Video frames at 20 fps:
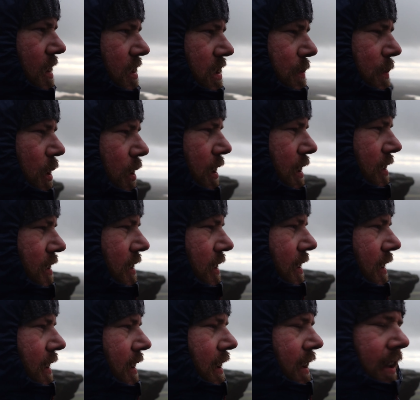to be honest,
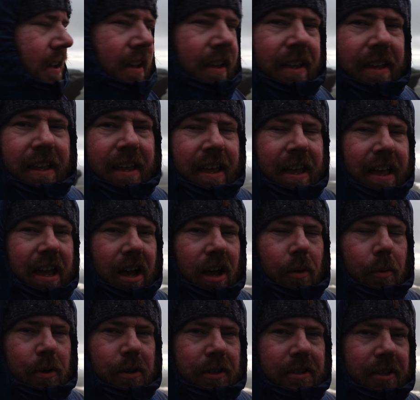I
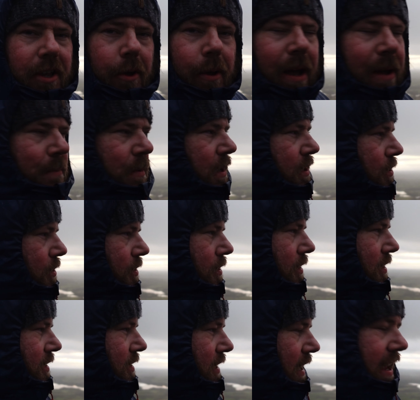was just so happy just to
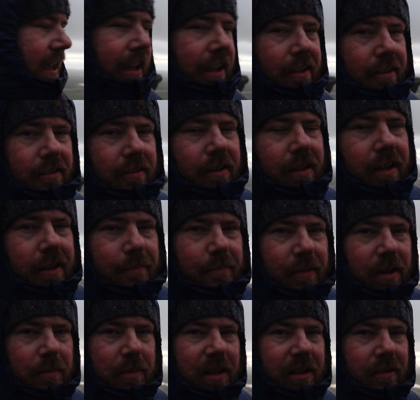see it. I
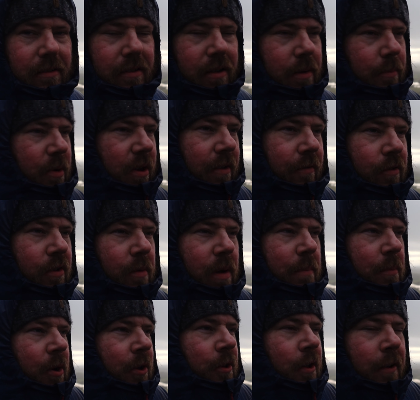mean, I might
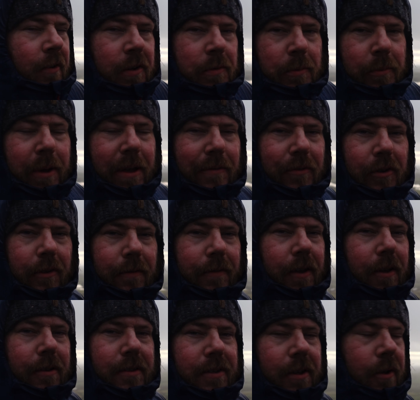not have come away with a good
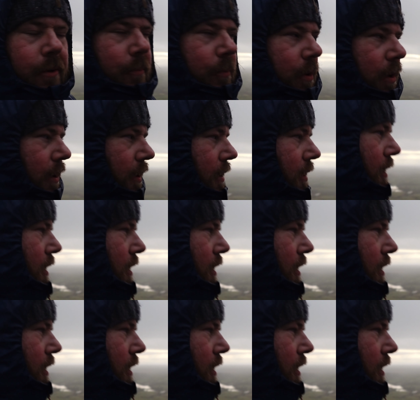photo, but